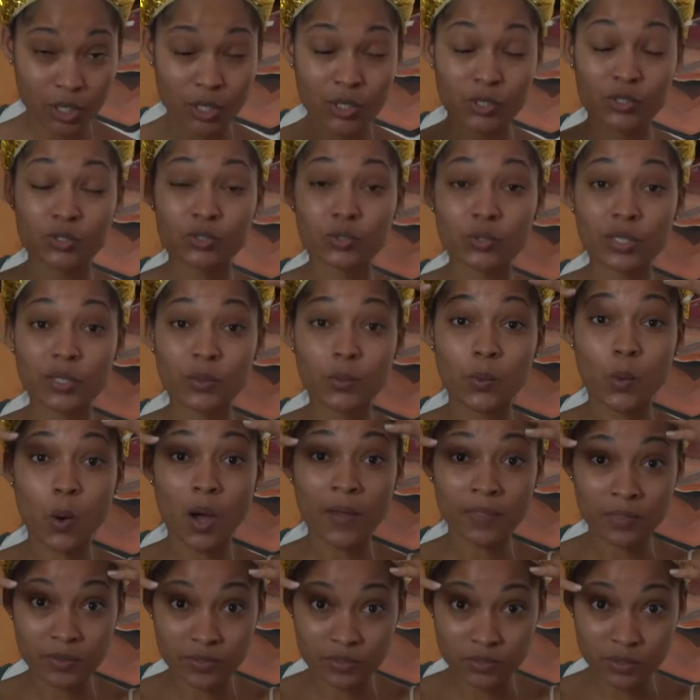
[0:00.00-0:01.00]
So you
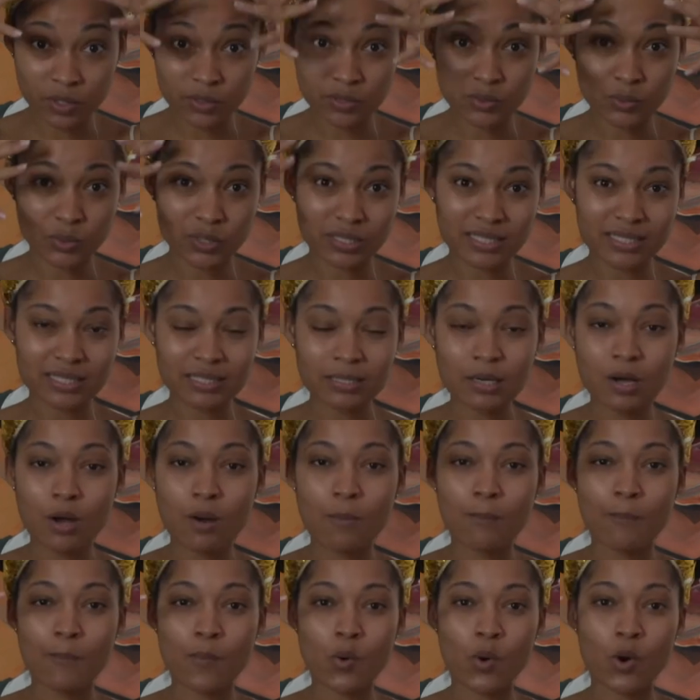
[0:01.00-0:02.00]
want this on so it's
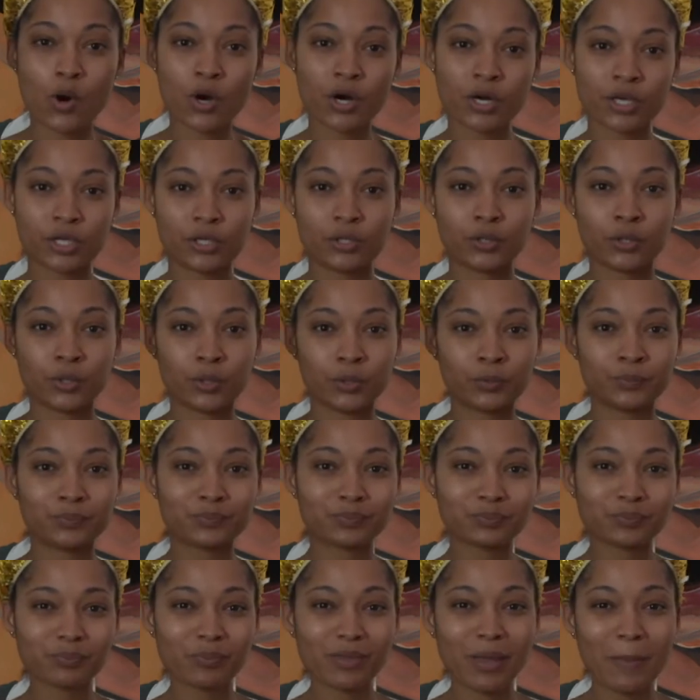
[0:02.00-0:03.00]
more, you know,
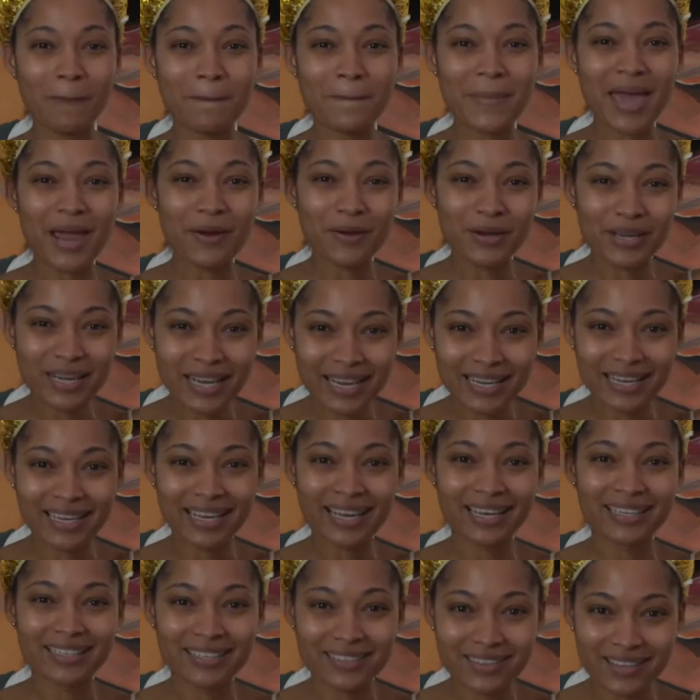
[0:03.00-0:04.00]
marinating
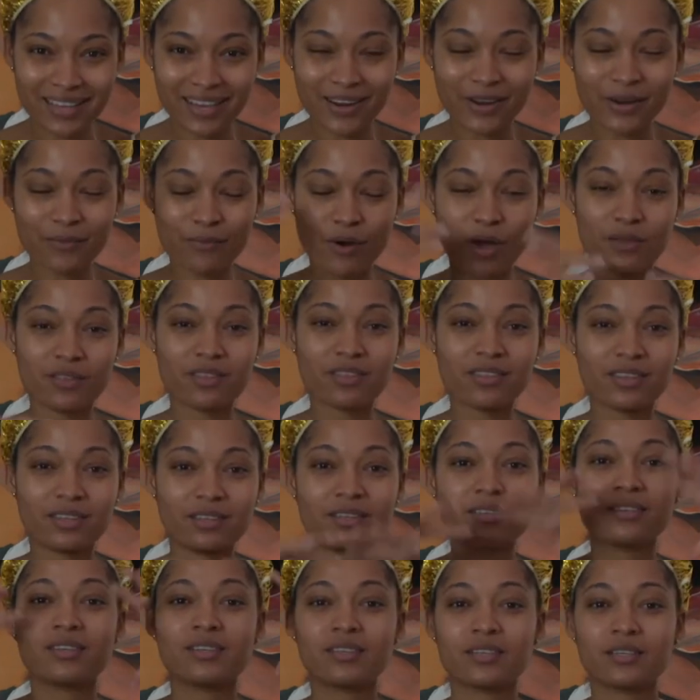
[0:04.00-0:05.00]
under there rather
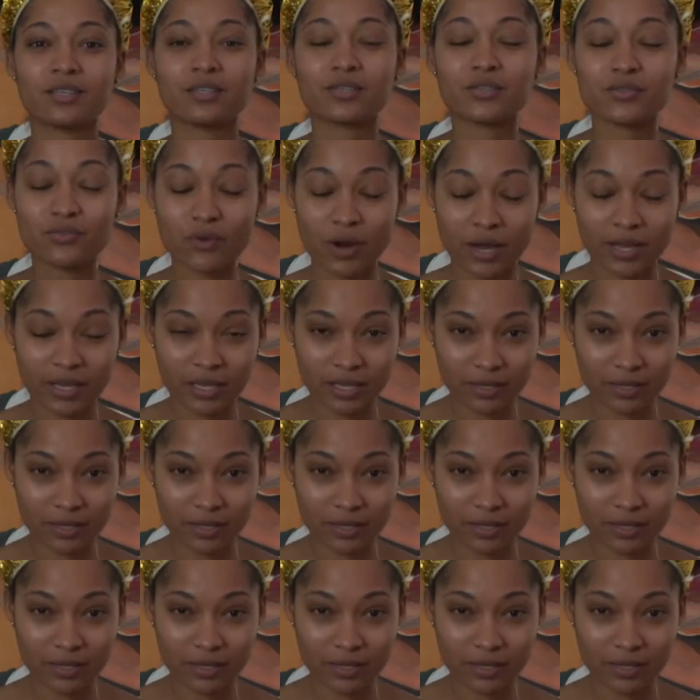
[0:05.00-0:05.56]
than drying,